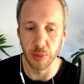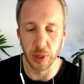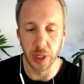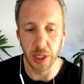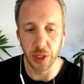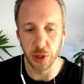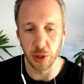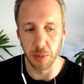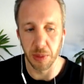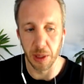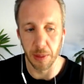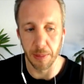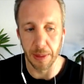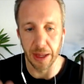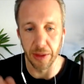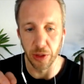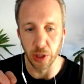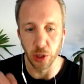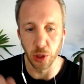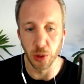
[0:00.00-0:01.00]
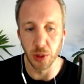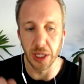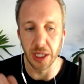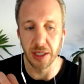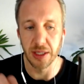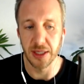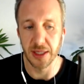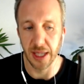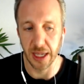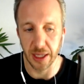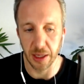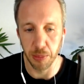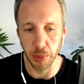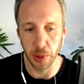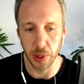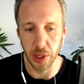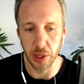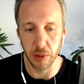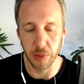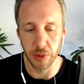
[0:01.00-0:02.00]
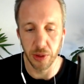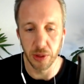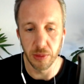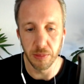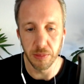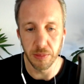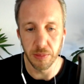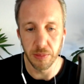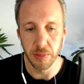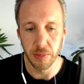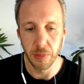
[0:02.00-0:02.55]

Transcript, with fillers: really should be about the unique selling point of them.